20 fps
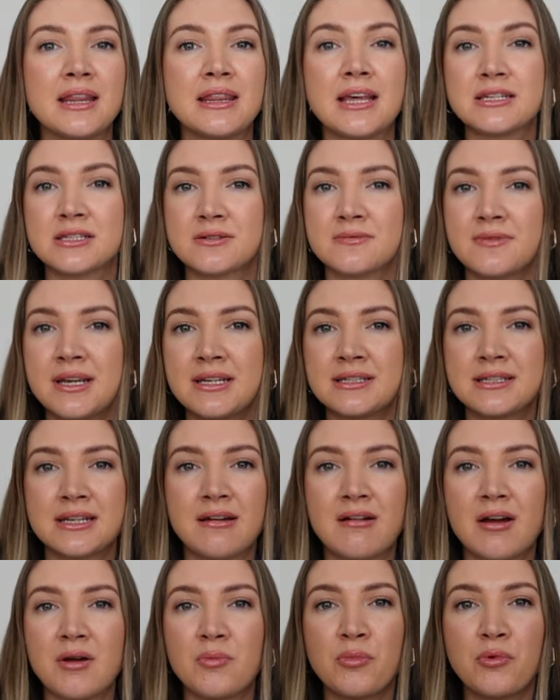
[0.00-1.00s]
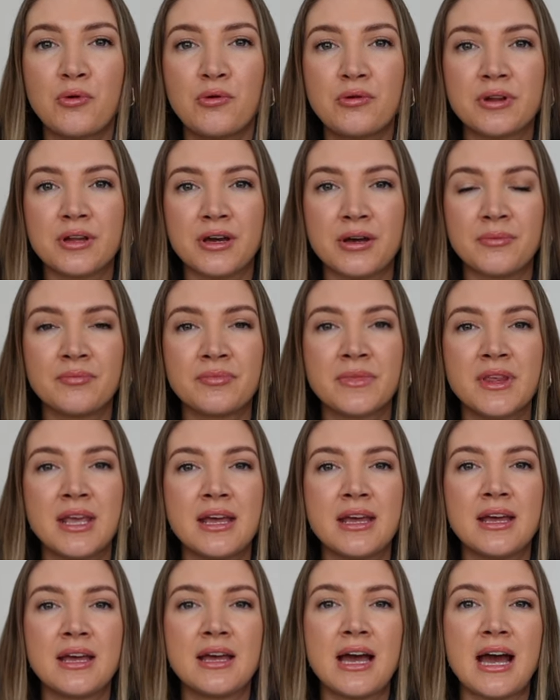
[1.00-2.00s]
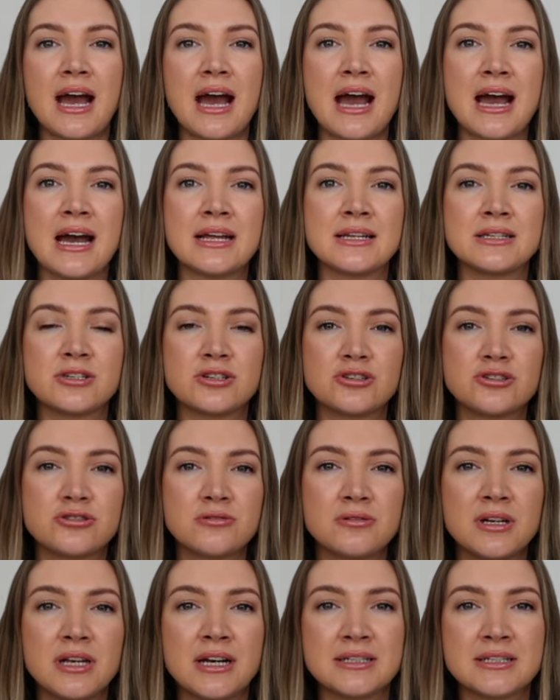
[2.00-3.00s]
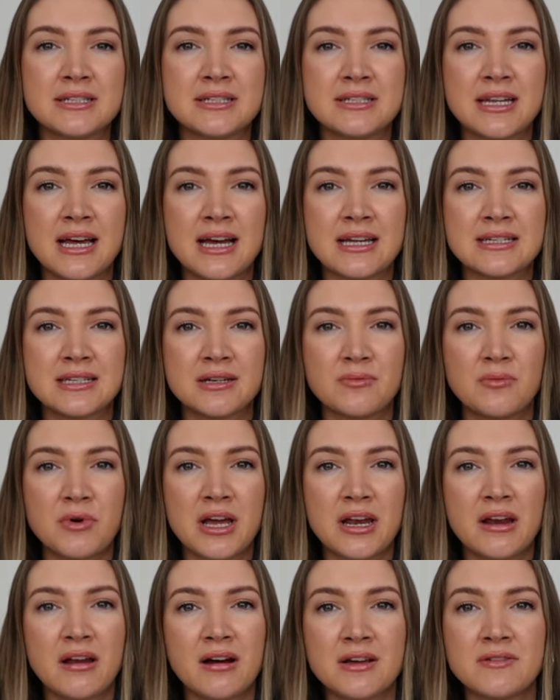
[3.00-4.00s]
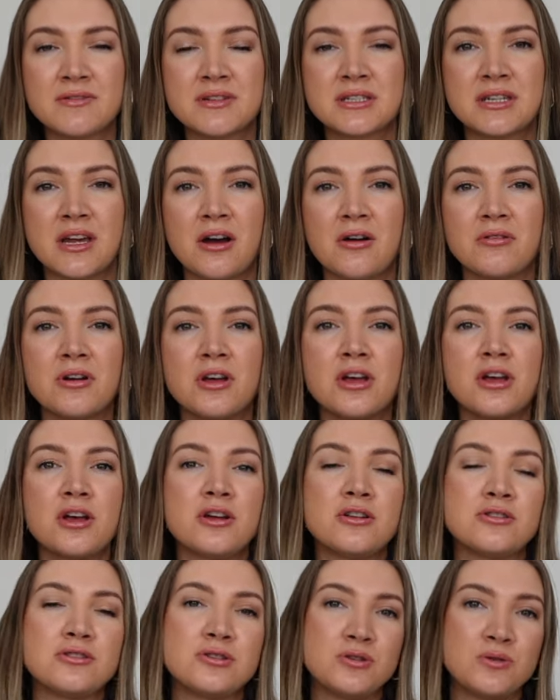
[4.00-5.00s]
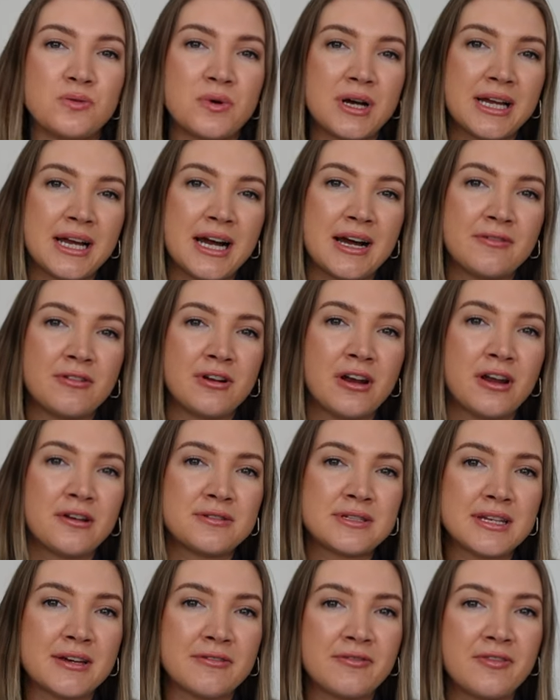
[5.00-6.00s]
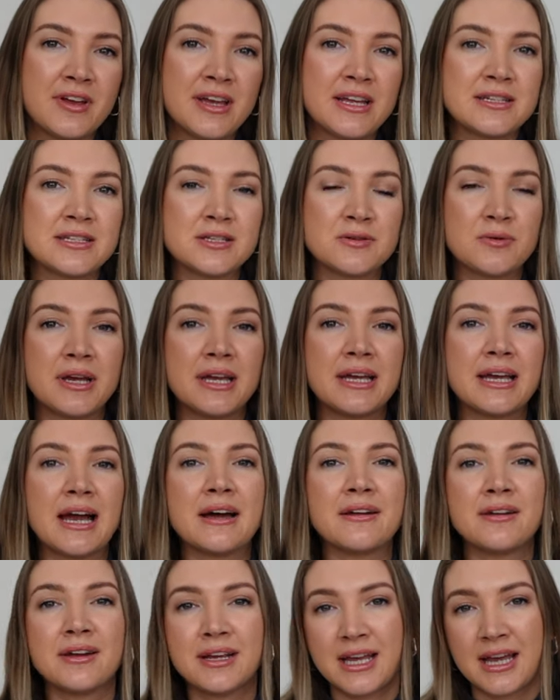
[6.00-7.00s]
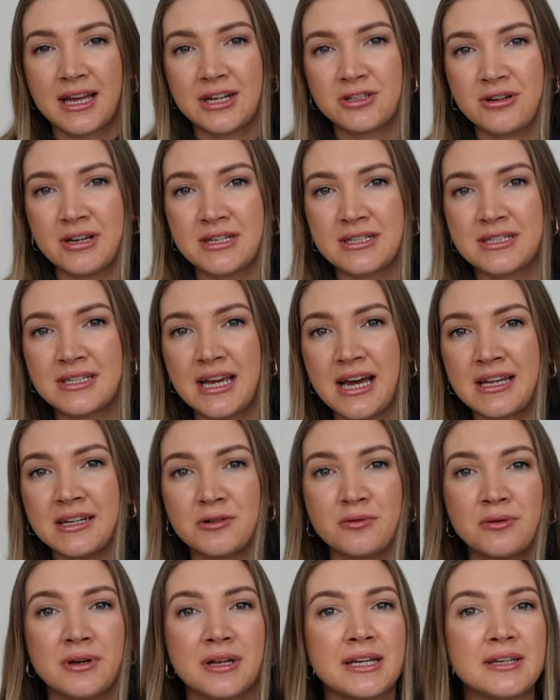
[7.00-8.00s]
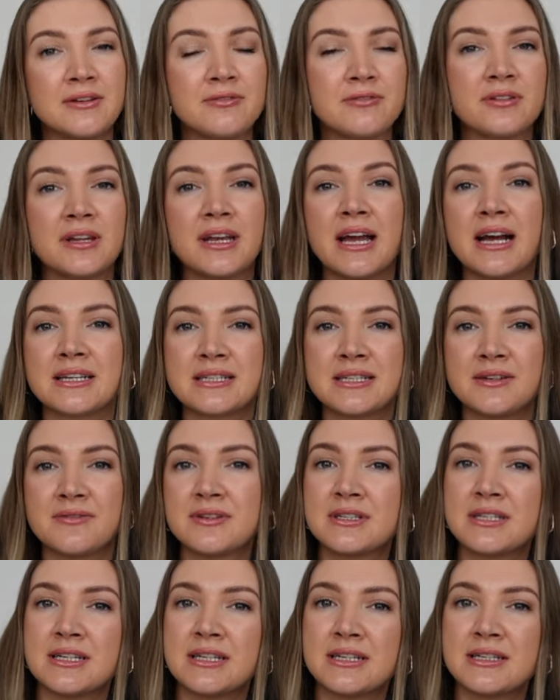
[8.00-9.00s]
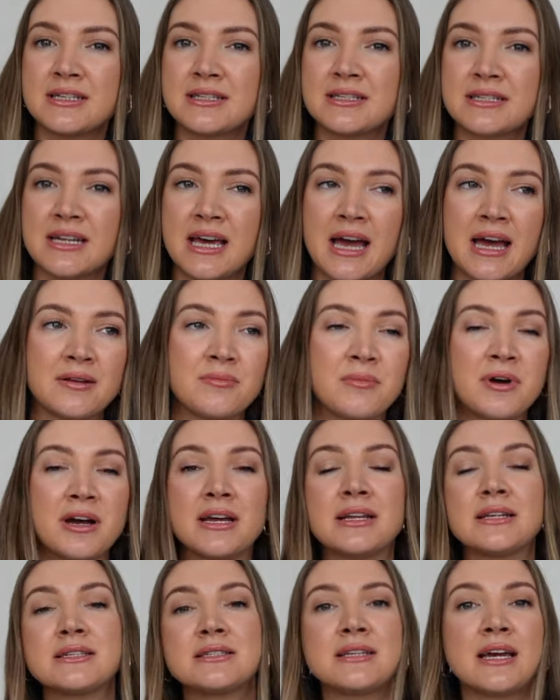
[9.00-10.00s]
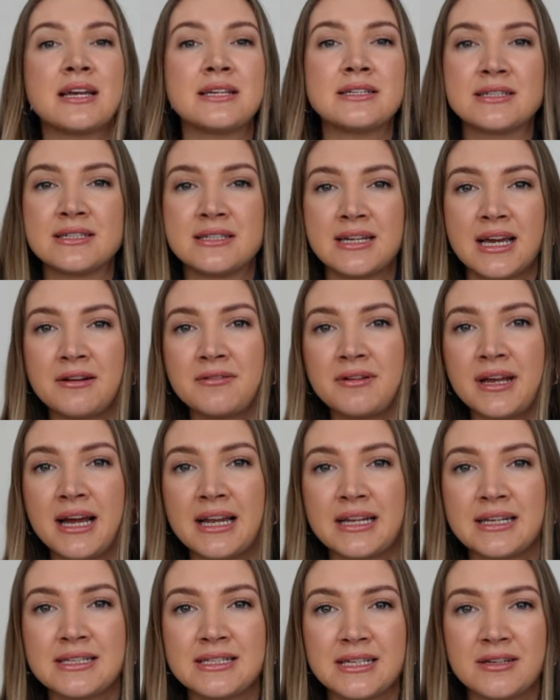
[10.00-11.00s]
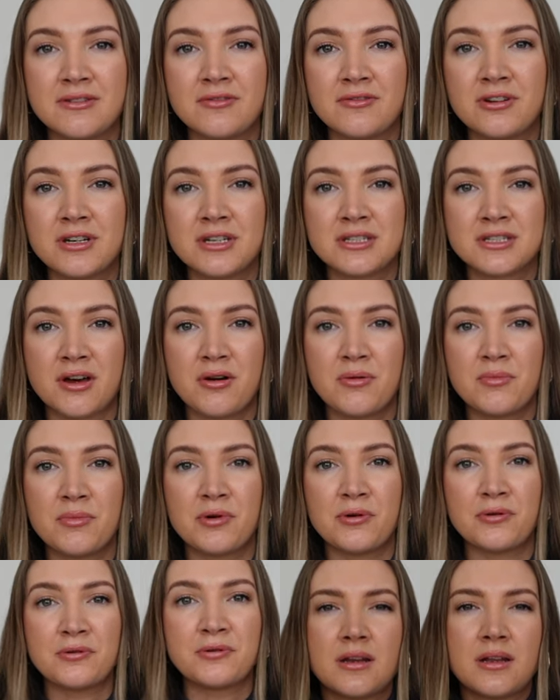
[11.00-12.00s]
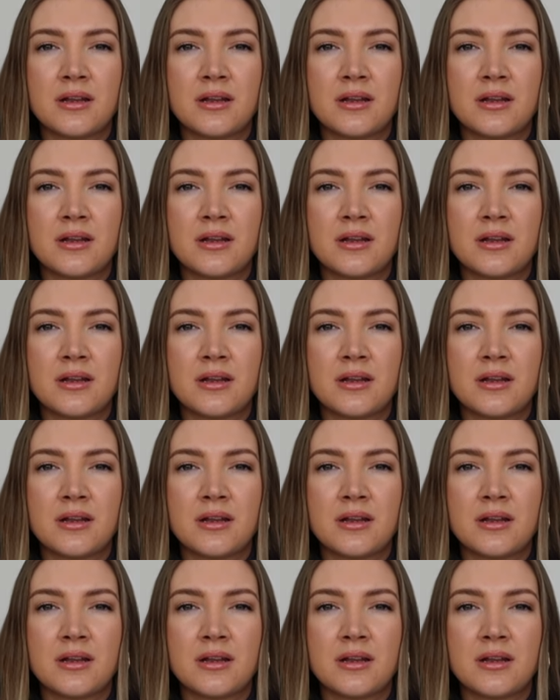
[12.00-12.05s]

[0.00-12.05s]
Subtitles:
there's a reason that I bought them, and truly understanding my lifestyle. Do I have clothes that fit into it? Can I get dressed adequately for the activities and my day-to-day reality, for example?